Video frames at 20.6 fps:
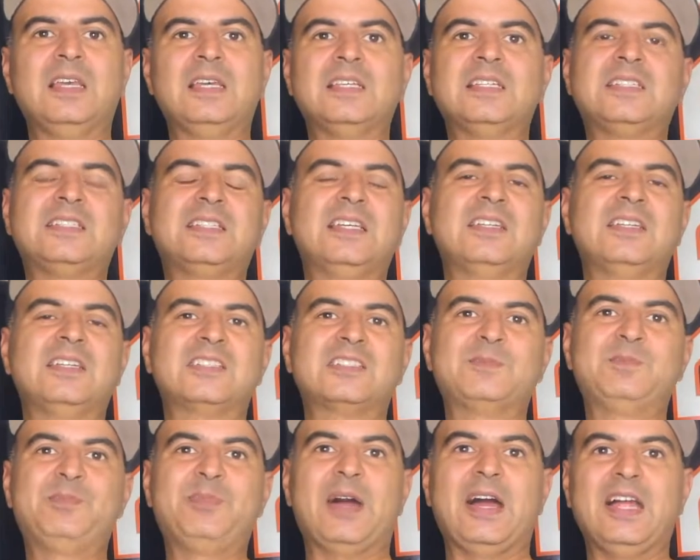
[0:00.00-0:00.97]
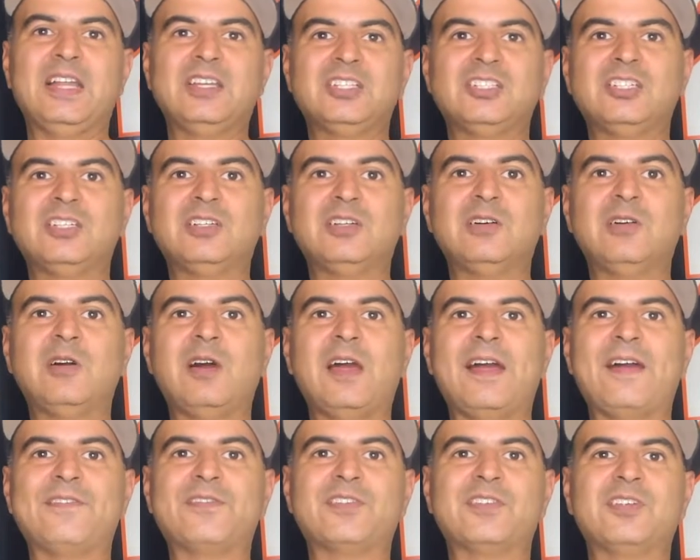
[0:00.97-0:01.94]
Steelers bench, you know,
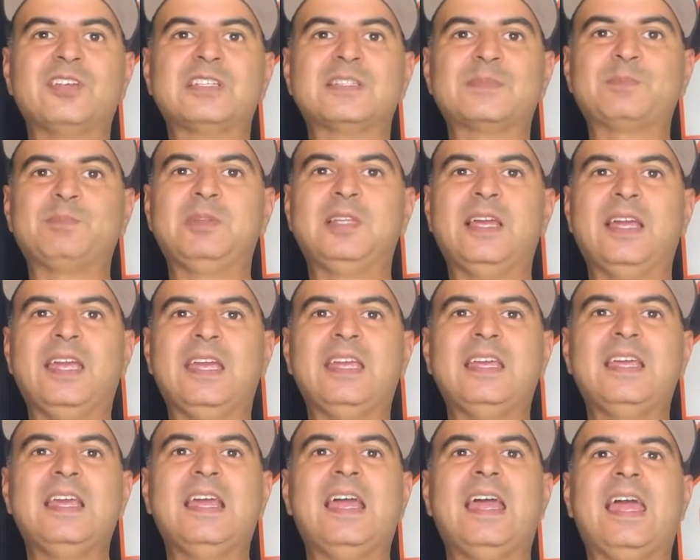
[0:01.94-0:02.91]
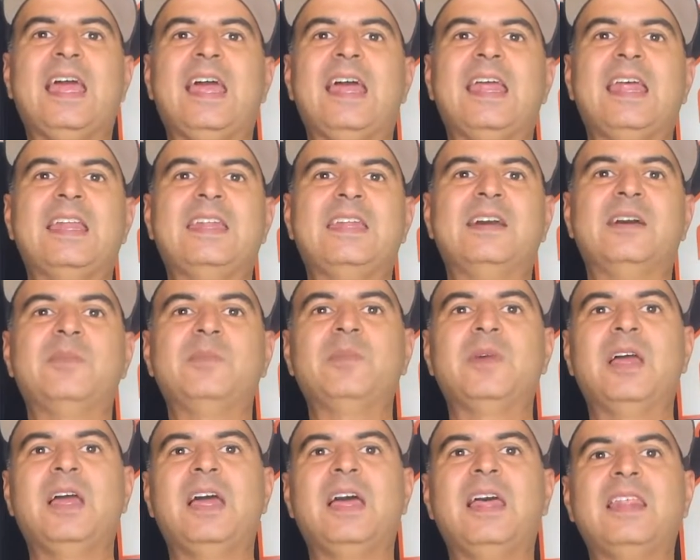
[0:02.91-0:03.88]
after his play, and
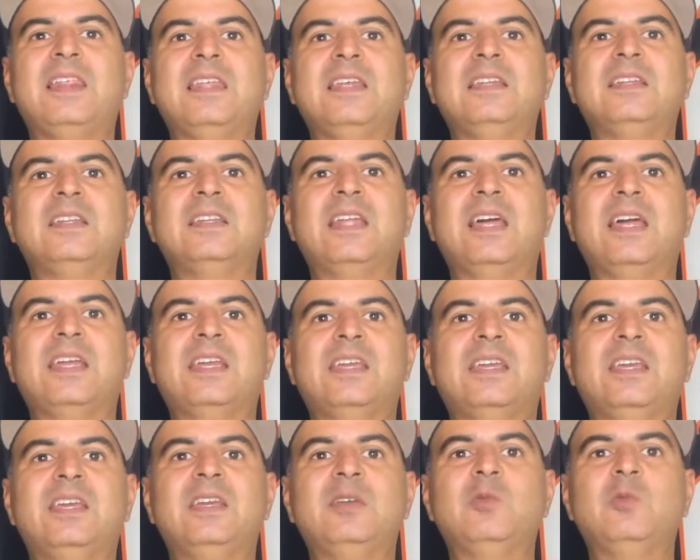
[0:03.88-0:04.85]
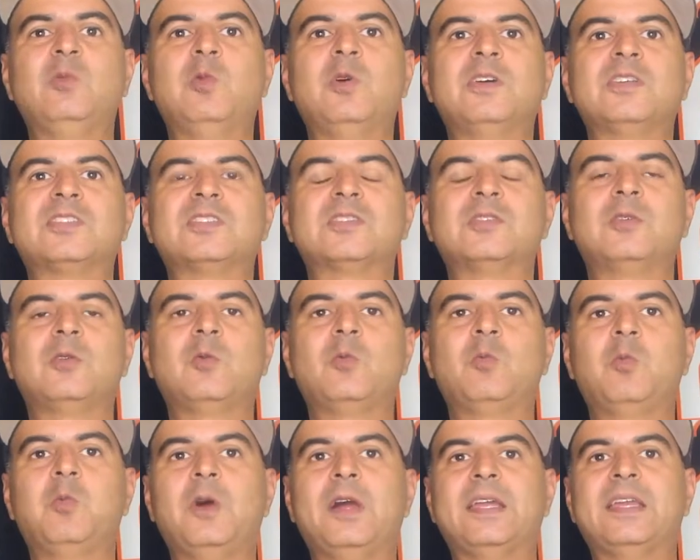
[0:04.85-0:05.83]
then like he was
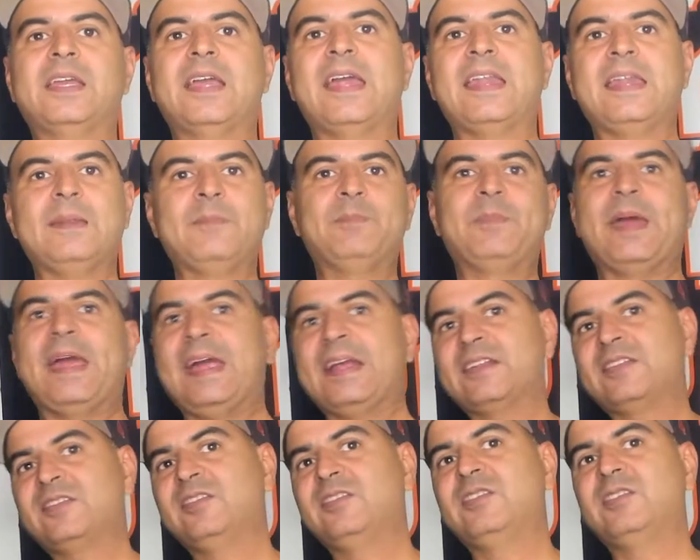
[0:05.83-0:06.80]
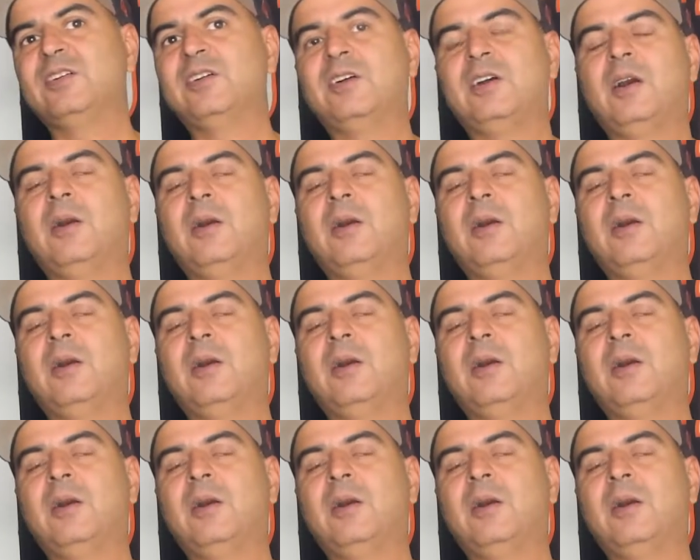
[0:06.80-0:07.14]
like heading back to the